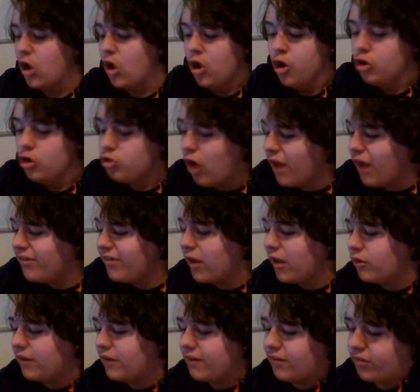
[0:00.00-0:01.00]

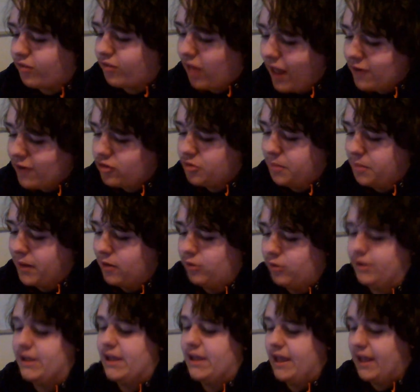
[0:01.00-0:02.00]
Draisaitl takes a slashing
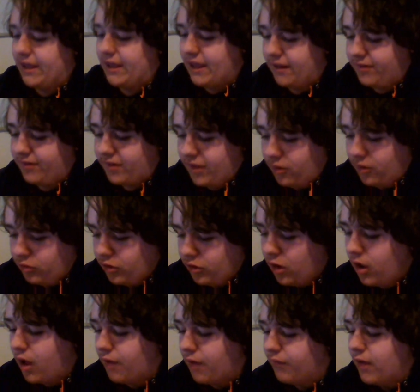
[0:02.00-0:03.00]
penalty. It gets killed
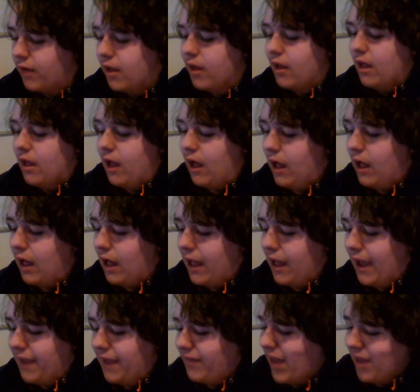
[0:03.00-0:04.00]
off.
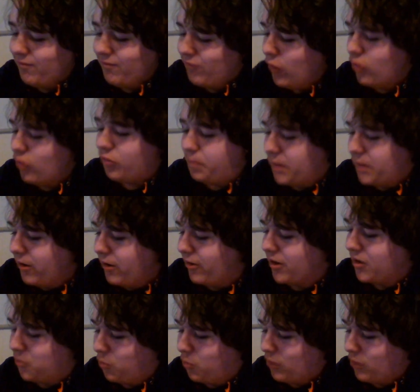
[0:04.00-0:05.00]
And that first
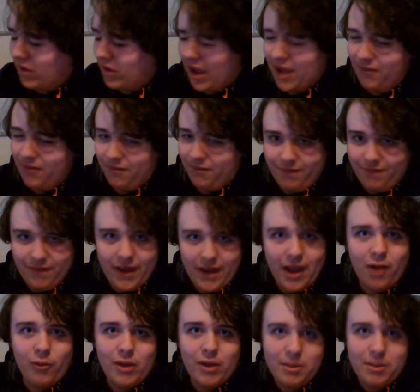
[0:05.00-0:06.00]
period was a
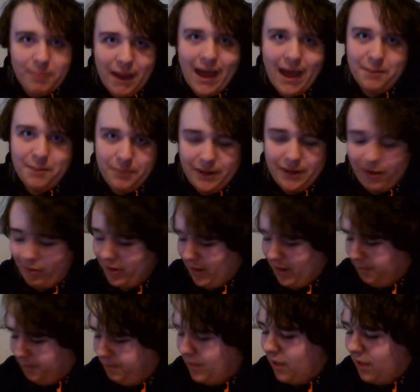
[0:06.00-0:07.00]
very bad
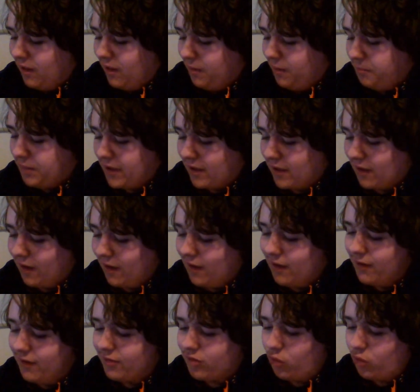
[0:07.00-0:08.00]
period,
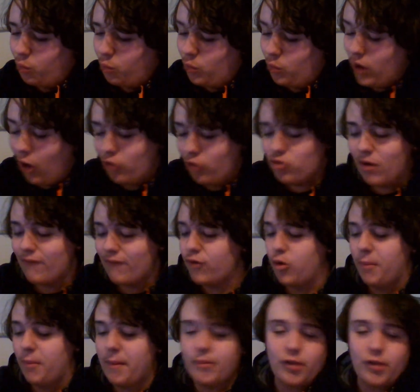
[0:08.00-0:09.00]
because we also have to
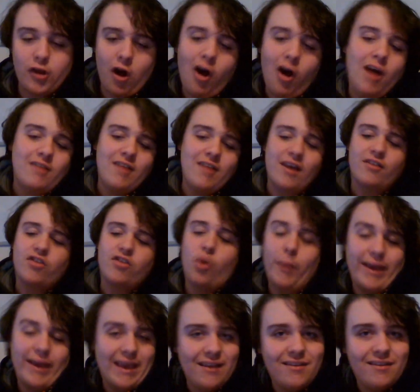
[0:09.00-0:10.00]
remember the context
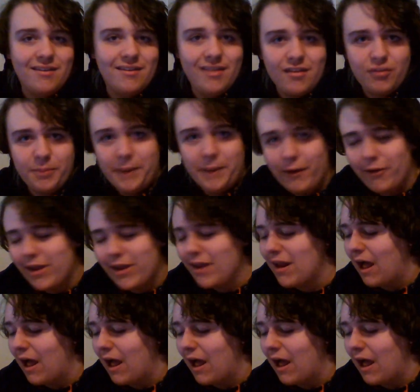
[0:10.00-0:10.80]
going into this period.